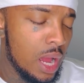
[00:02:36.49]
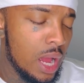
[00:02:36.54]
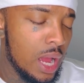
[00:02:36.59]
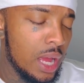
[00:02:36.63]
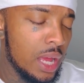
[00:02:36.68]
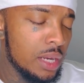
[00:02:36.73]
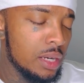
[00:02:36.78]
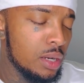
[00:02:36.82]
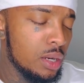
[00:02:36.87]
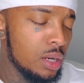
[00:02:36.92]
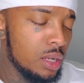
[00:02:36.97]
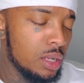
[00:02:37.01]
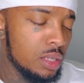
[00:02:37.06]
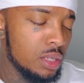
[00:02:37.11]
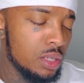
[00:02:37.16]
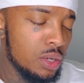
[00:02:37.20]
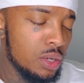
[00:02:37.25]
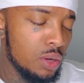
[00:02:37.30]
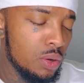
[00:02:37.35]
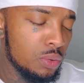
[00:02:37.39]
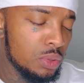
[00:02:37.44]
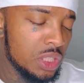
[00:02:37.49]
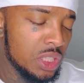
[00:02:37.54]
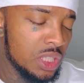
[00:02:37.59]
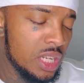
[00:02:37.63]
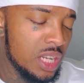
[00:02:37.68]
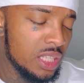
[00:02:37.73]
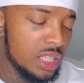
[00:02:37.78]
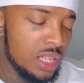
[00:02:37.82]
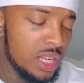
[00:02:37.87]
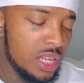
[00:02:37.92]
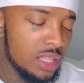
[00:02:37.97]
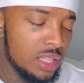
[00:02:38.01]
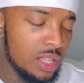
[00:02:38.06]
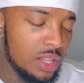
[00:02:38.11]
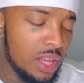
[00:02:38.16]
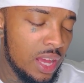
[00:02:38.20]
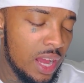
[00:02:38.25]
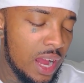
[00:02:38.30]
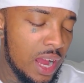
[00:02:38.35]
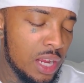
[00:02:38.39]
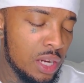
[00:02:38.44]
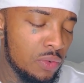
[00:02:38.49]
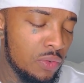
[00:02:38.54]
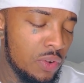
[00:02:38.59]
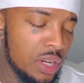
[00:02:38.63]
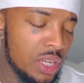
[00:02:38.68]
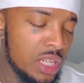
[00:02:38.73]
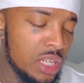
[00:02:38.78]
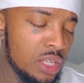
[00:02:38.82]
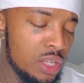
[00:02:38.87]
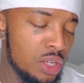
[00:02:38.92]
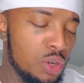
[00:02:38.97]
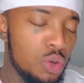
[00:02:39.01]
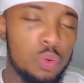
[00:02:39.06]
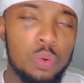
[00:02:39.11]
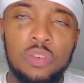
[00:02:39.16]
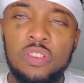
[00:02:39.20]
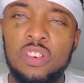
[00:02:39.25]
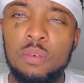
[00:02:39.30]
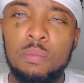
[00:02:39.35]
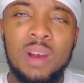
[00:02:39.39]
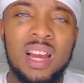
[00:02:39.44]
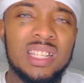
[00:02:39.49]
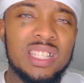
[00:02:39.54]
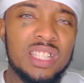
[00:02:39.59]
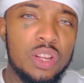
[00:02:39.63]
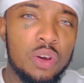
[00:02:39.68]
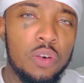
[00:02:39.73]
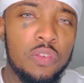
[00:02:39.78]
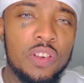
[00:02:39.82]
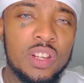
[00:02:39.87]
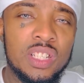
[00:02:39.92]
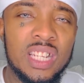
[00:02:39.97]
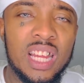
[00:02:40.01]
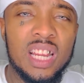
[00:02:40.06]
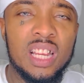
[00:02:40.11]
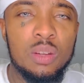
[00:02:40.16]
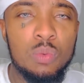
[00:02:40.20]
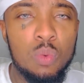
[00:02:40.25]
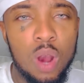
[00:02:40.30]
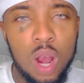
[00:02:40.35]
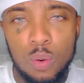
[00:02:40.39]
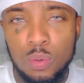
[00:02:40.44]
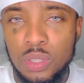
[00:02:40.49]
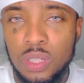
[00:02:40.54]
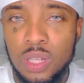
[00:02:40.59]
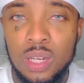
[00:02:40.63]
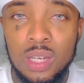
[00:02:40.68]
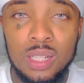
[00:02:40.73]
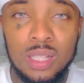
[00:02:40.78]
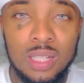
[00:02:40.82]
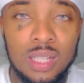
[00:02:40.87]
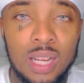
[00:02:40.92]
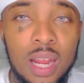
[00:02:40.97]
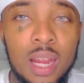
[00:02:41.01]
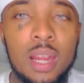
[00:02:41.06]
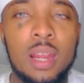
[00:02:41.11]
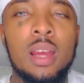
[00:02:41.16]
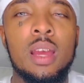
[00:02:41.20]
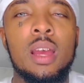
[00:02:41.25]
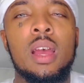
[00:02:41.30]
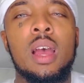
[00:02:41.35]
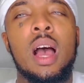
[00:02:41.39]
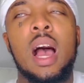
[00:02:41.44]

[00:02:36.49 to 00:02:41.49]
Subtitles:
And, just listening to that, I already knew within myself exactly what I was going to say.